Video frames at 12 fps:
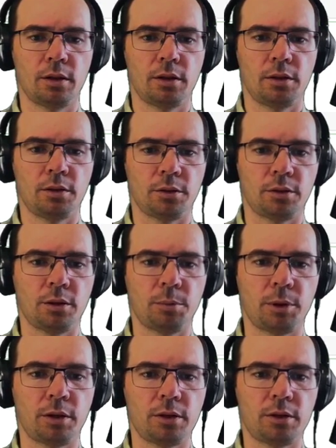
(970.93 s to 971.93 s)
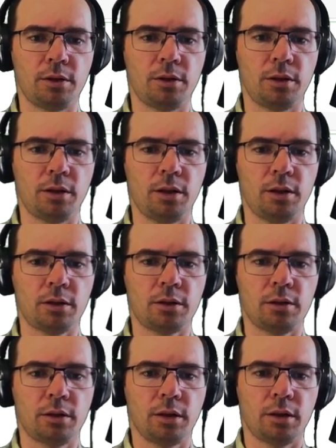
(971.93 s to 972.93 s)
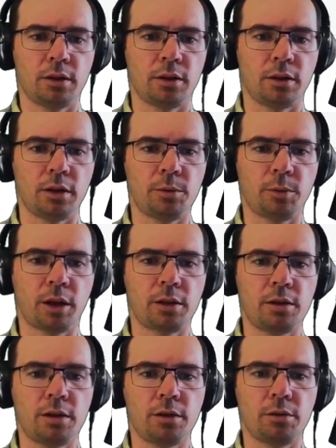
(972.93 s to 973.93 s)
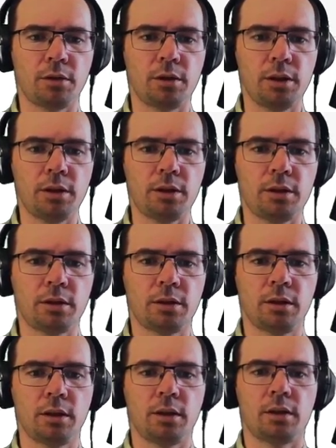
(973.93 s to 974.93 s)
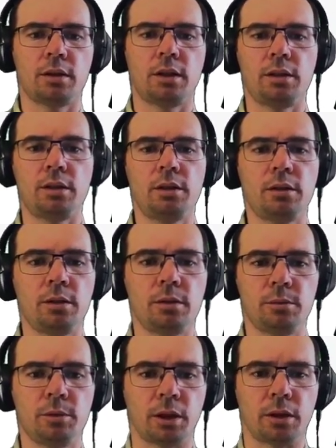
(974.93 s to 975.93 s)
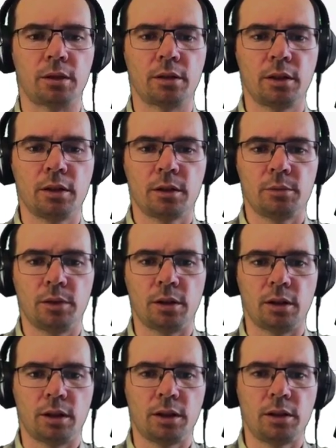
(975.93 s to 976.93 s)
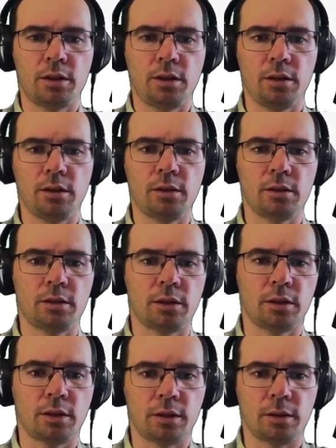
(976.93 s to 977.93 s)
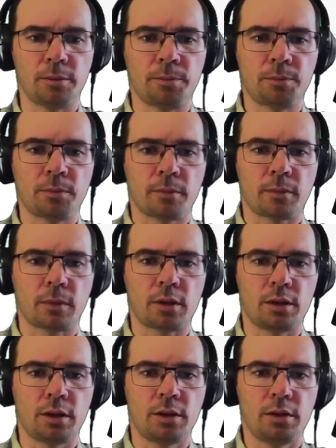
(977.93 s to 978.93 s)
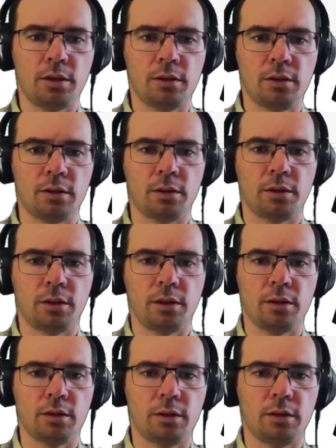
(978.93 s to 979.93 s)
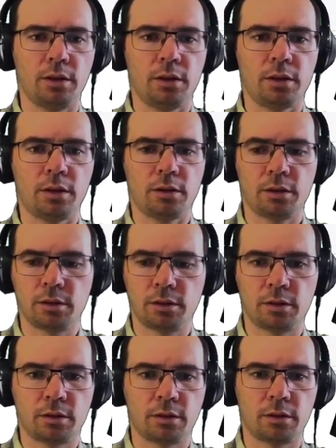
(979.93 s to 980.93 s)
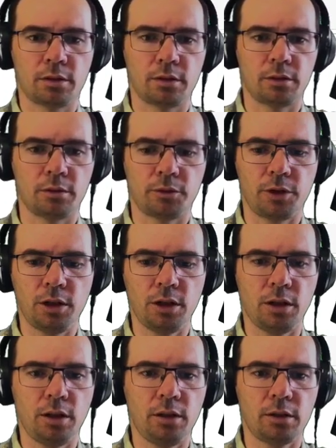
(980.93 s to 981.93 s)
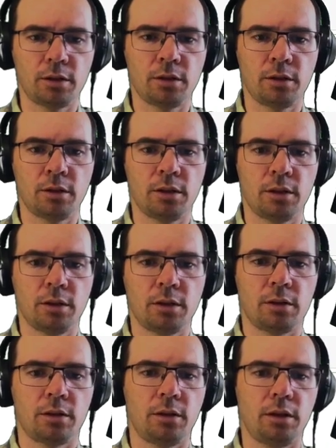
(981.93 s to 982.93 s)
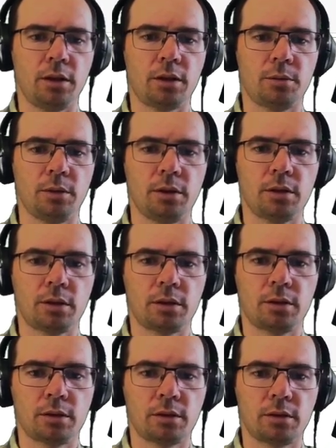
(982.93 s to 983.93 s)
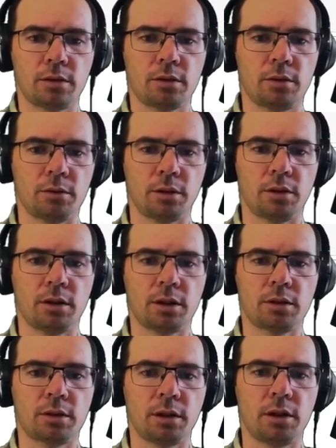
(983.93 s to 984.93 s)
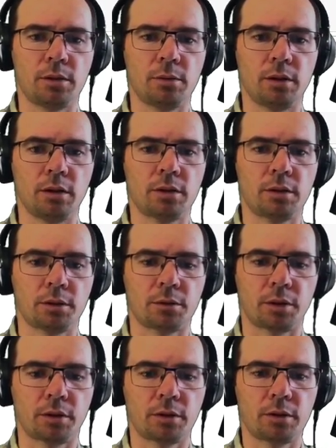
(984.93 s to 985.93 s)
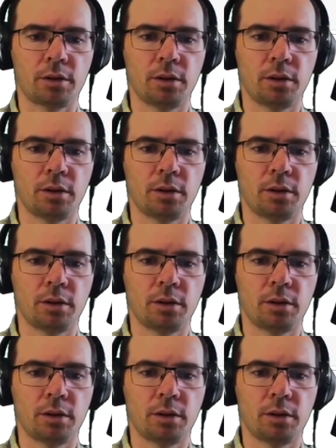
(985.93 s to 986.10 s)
So copy this here, and then we continue the list until what? Well, until the list of j equals, or doesn't equal the